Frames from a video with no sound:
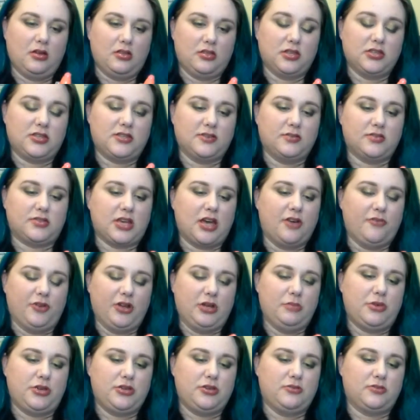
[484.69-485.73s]
this will
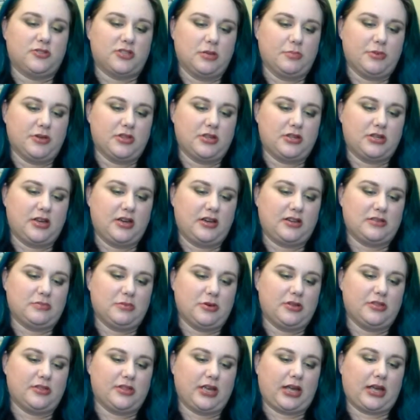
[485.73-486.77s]
definitely be used up in the next month.